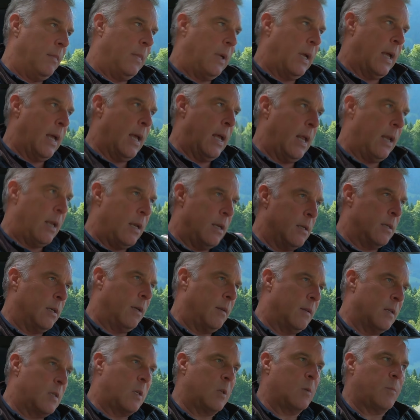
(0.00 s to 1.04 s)
and
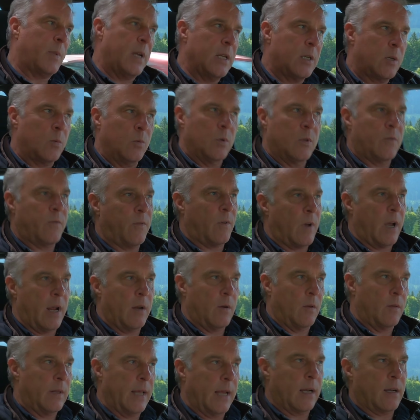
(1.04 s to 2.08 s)
the suspension was fine
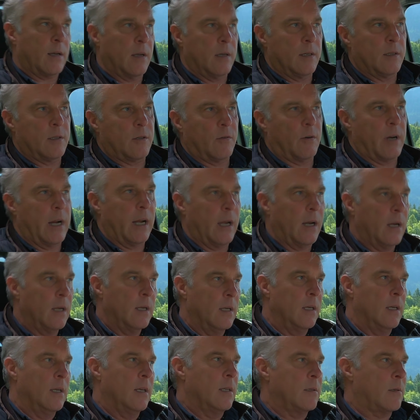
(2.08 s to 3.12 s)
on that kind of terrain,
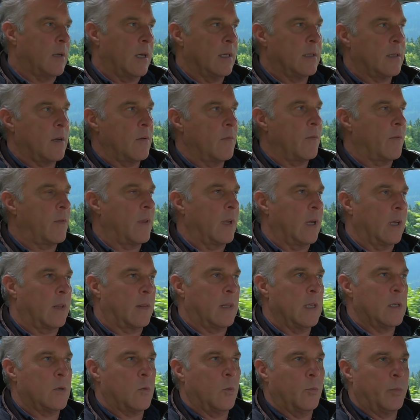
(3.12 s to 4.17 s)
so I don't think
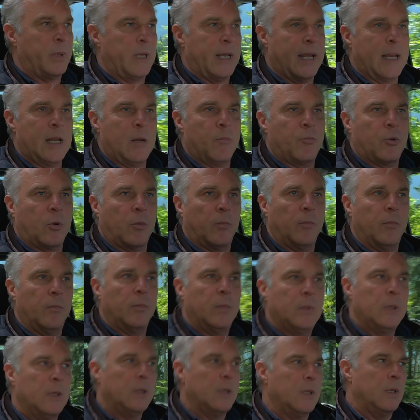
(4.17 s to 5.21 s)
this would be any problem
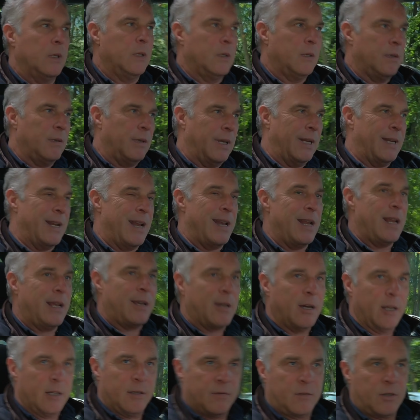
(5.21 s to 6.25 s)
in any
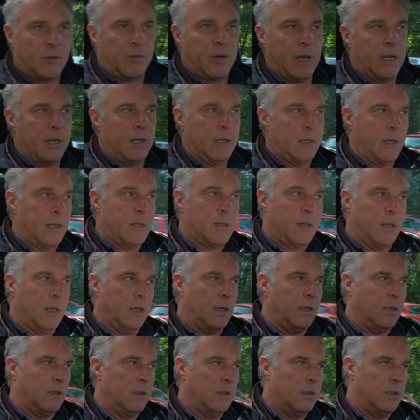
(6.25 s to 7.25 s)
kind of terrain actually.